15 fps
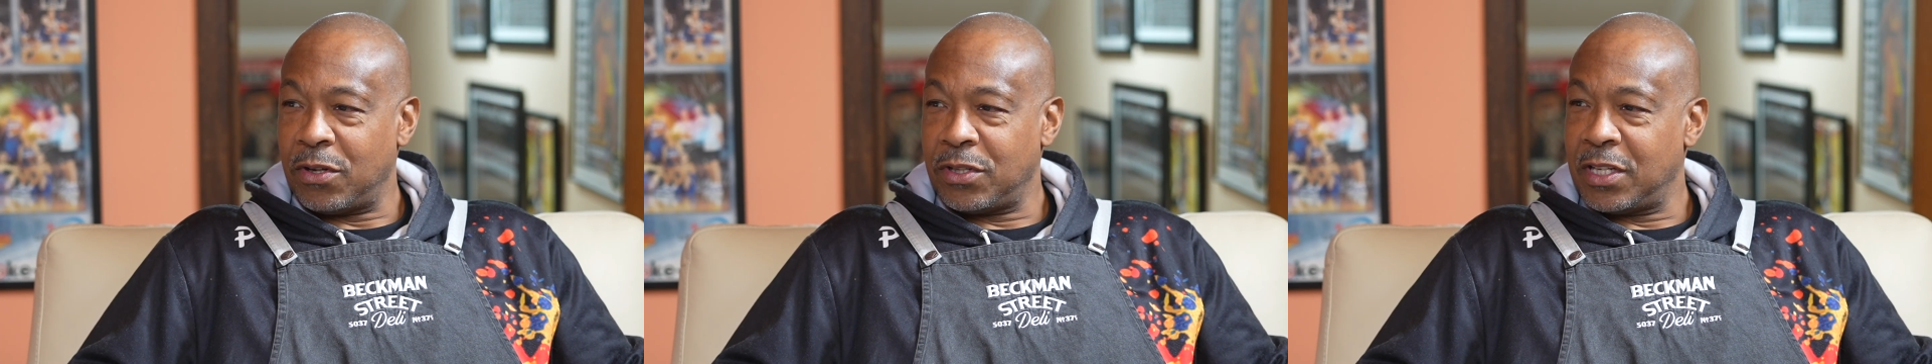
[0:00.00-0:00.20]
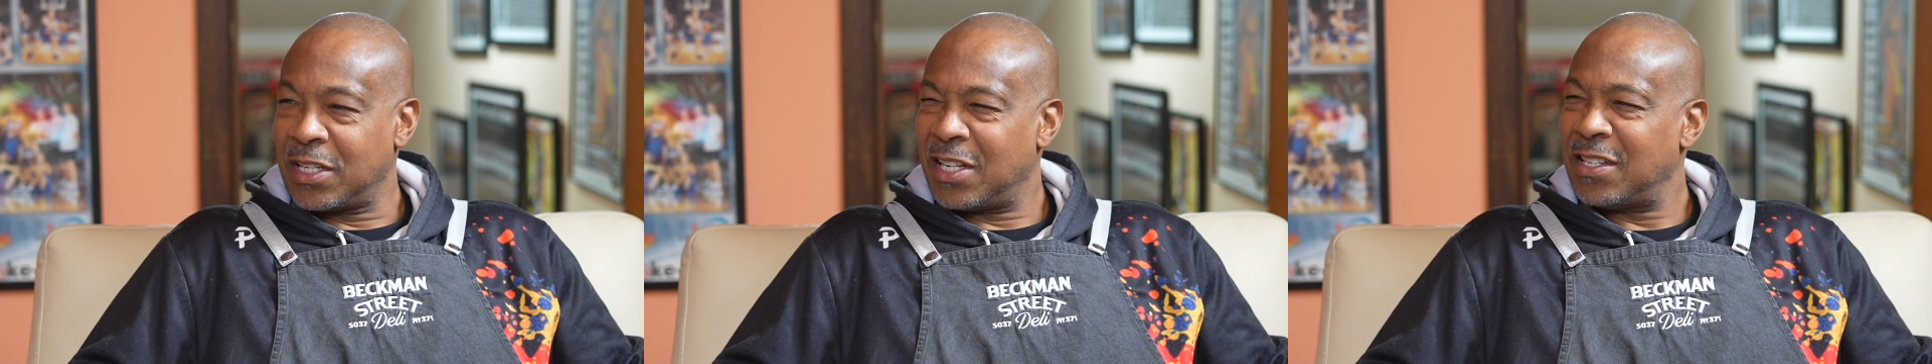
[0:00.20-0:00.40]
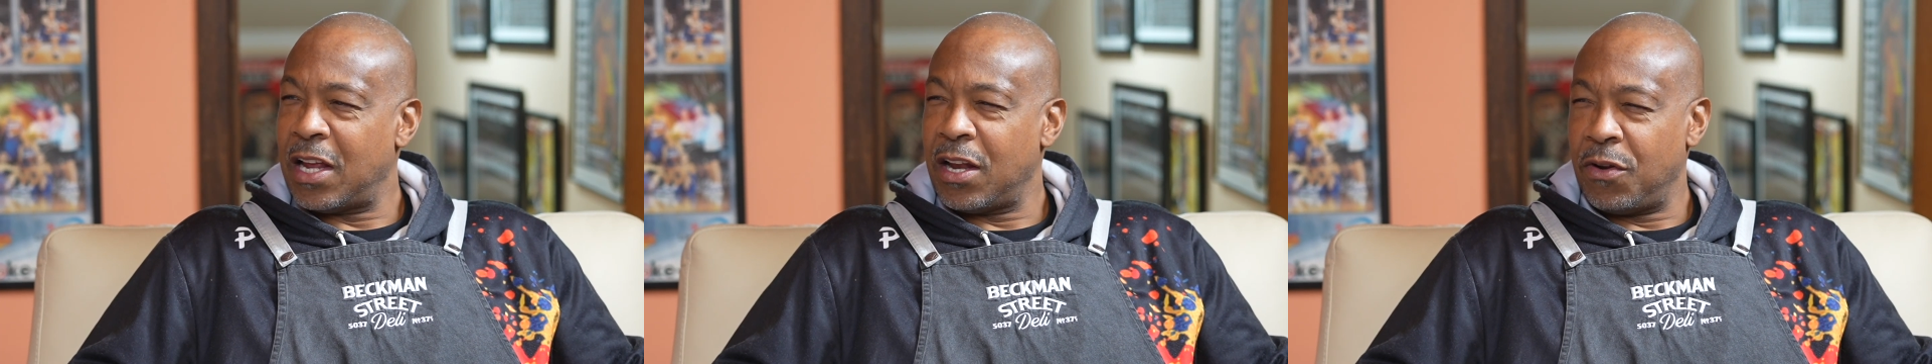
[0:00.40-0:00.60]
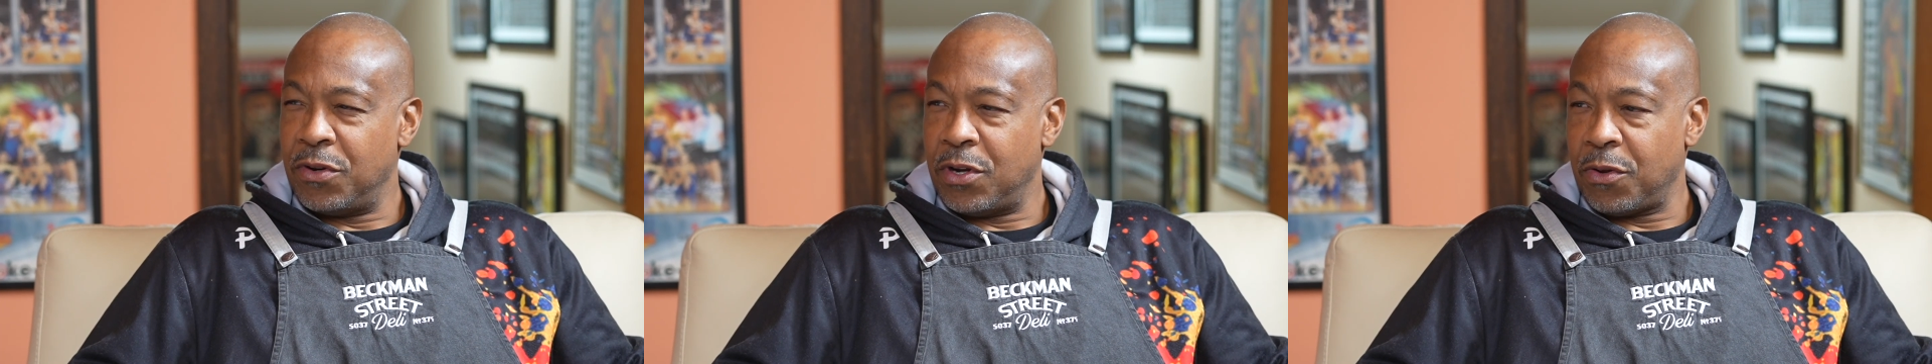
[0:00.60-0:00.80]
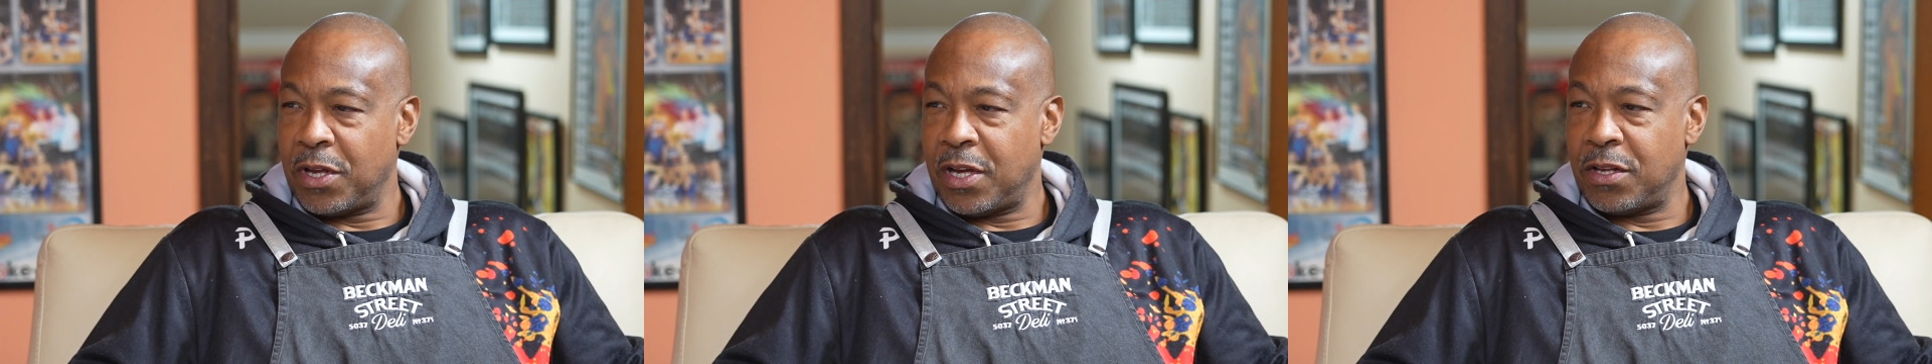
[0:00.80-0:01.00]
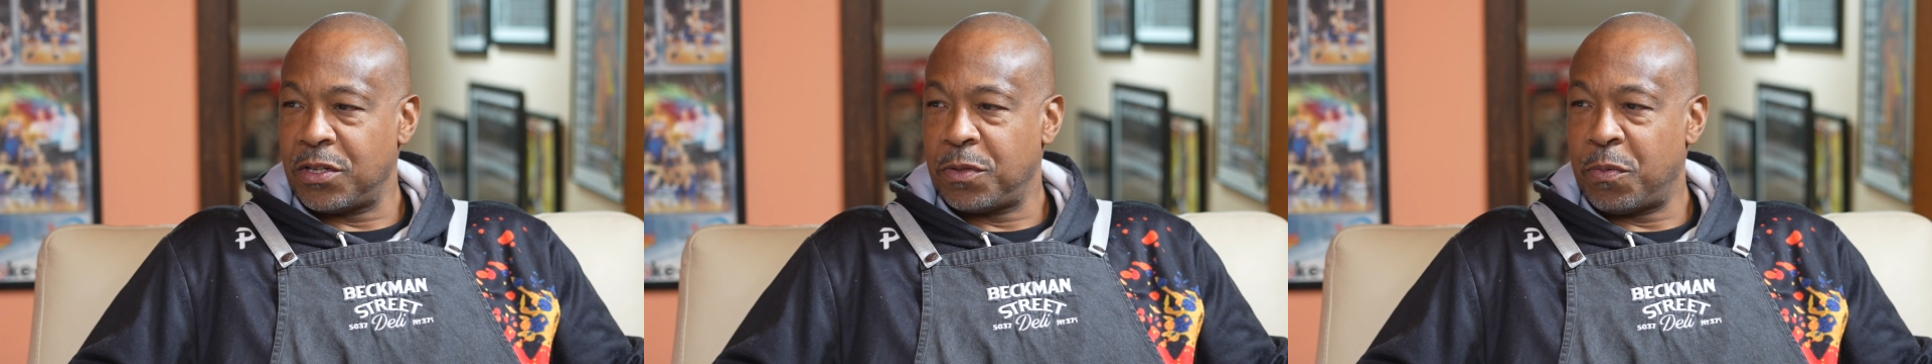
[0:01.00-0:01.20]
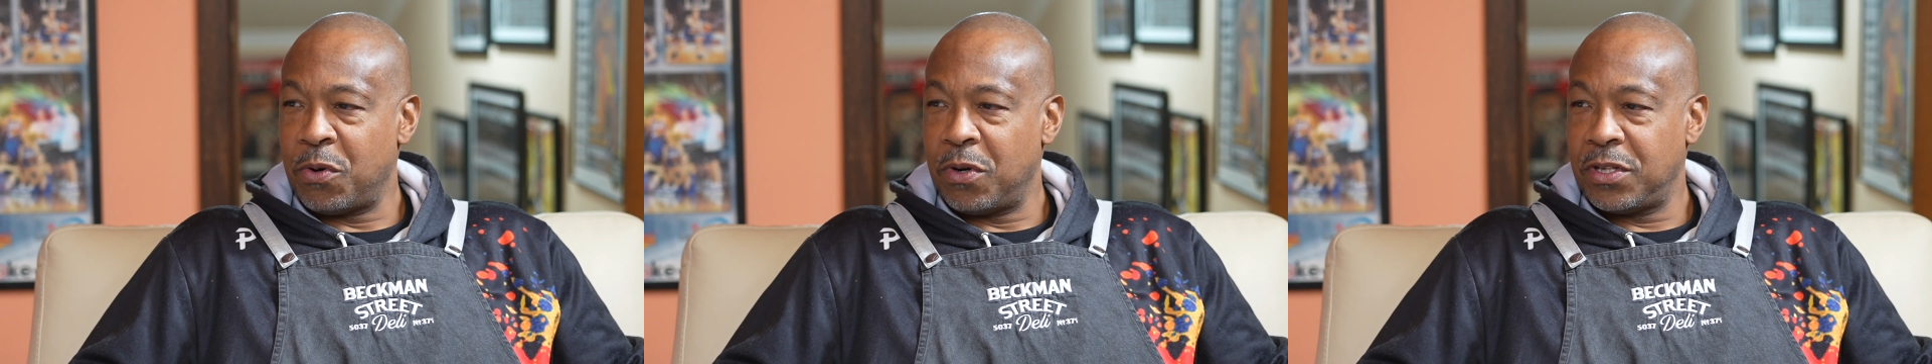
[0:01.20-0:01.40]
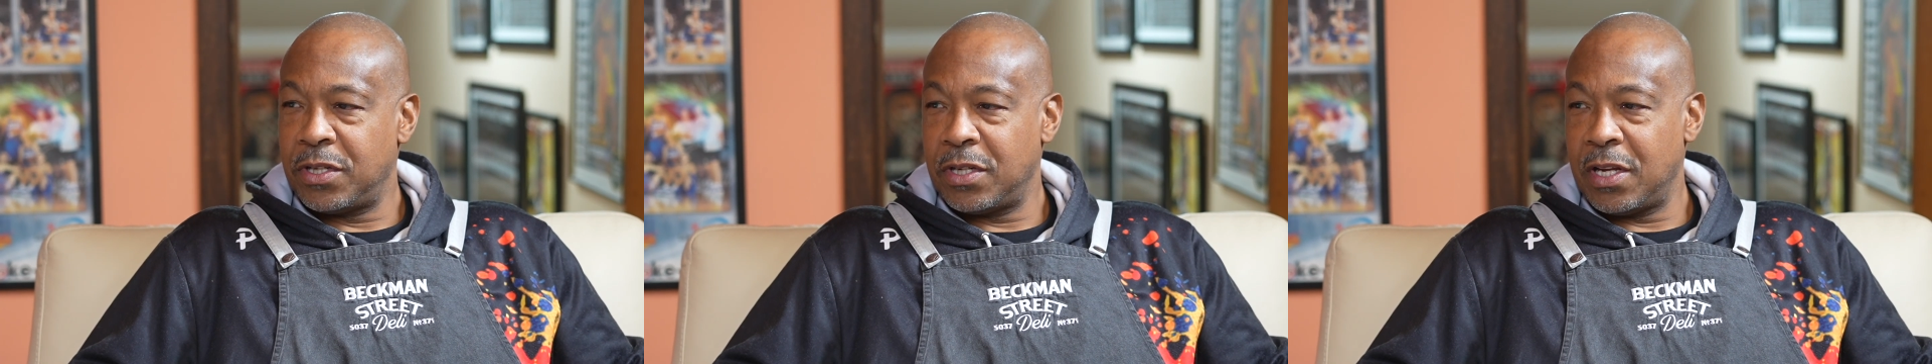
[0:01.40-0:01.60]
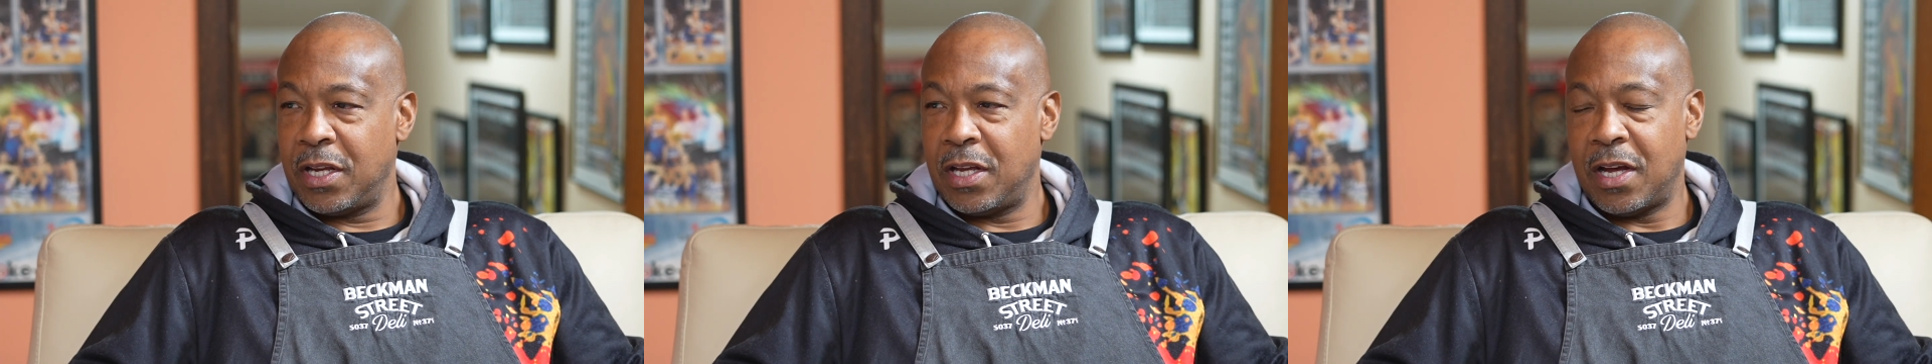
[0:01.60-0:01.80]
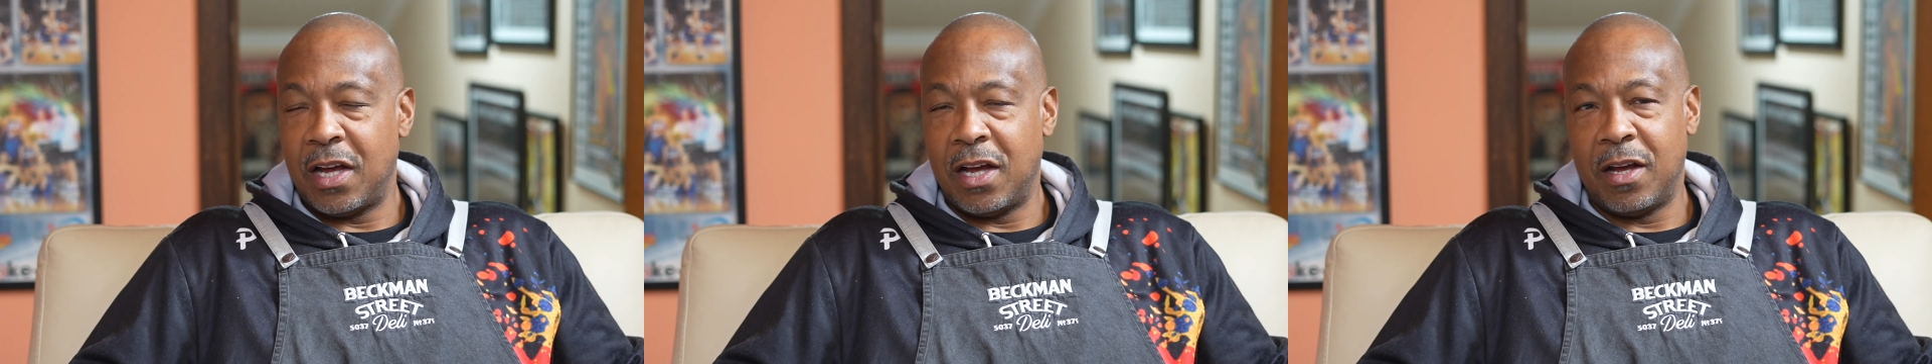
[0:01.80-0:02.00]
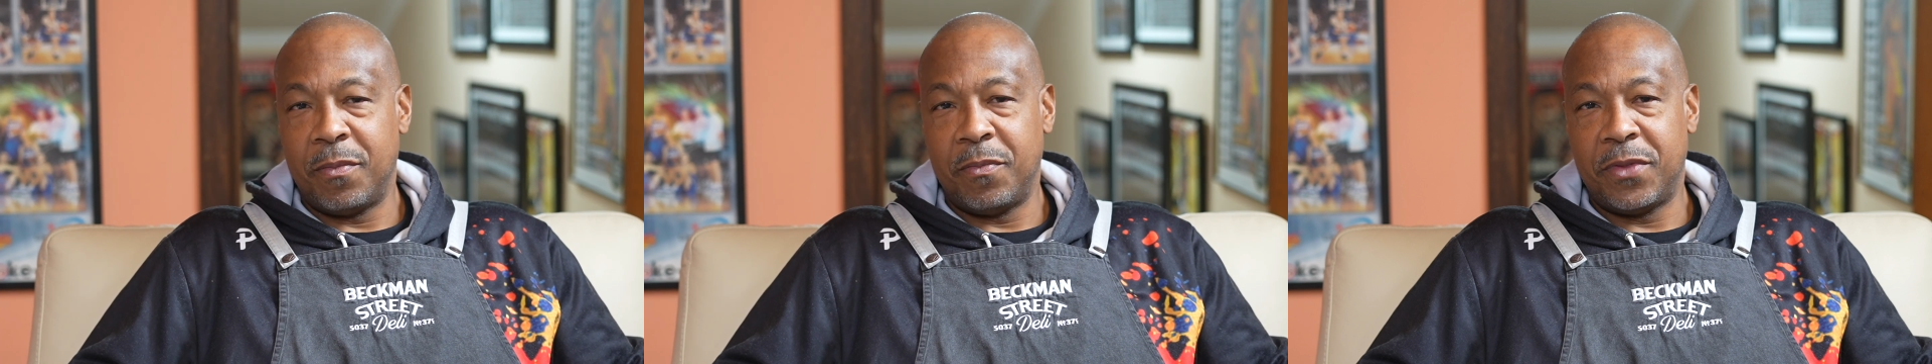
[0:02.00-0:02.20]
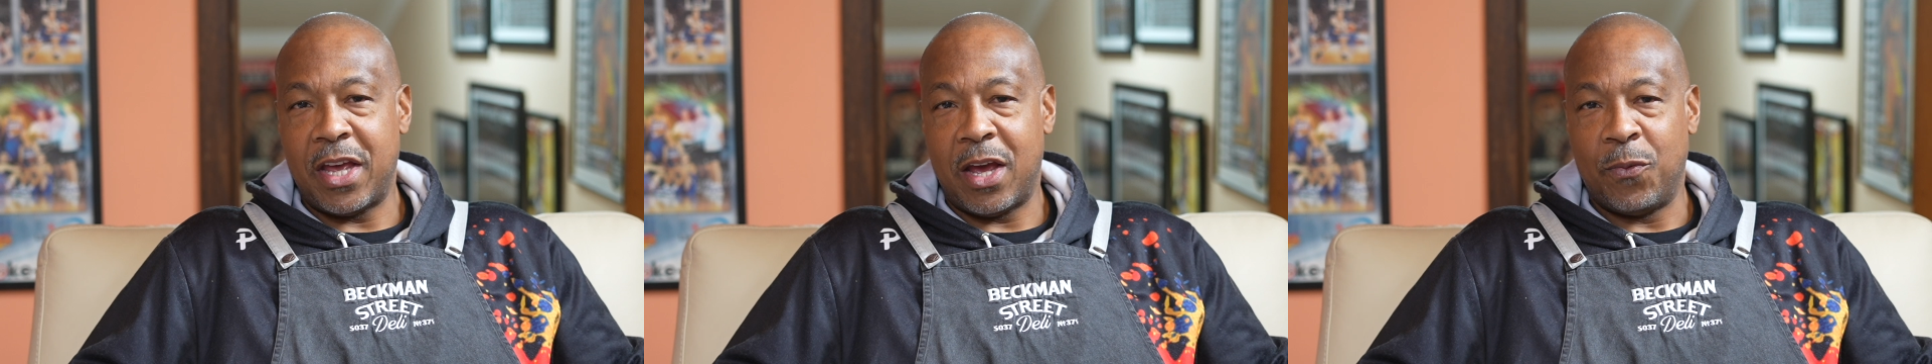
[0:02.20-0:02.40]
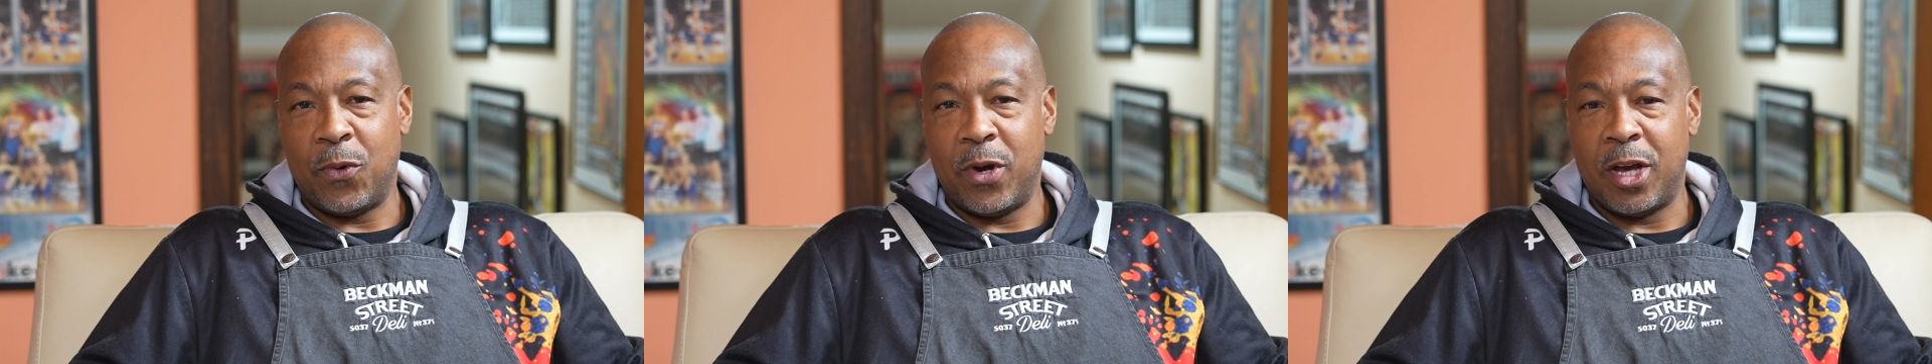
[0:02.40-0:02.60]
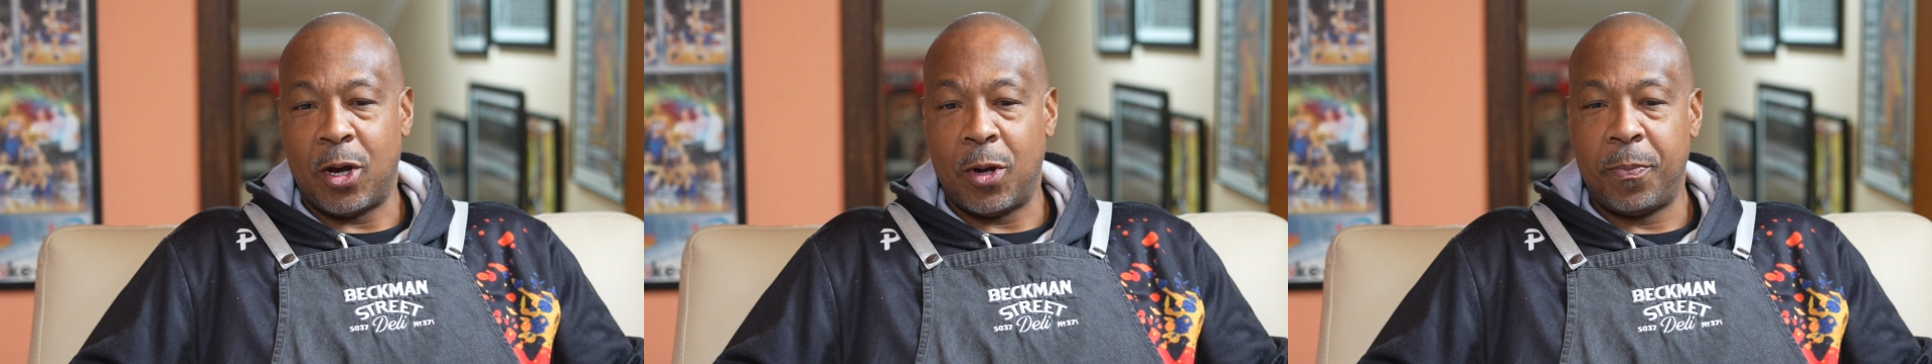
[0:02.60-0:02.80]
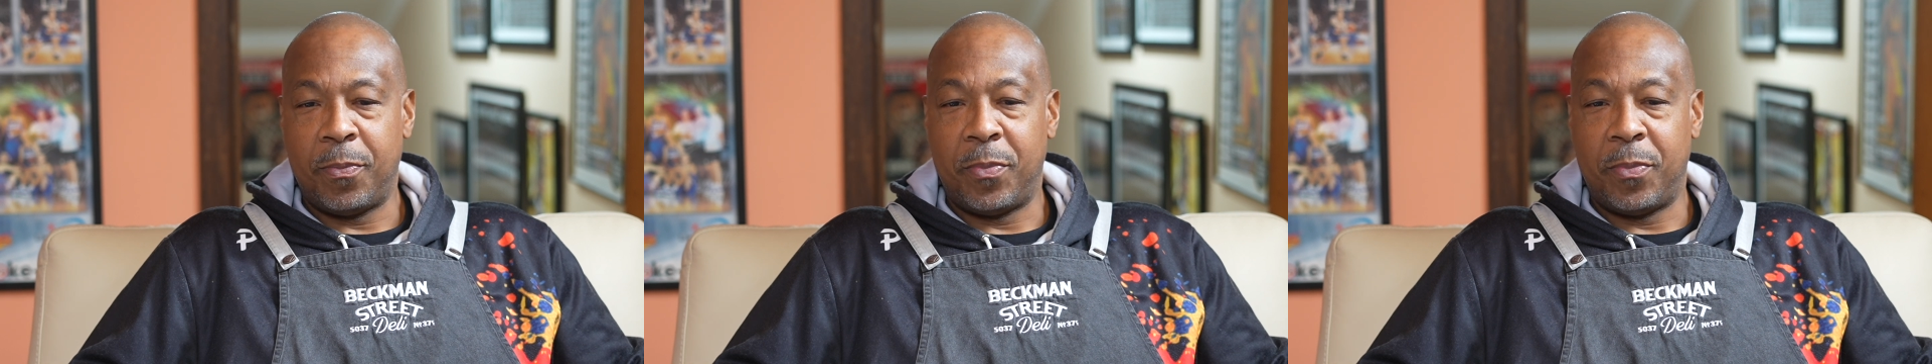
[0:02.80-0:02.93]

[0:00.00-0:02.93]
just because I don't know the other sports that well.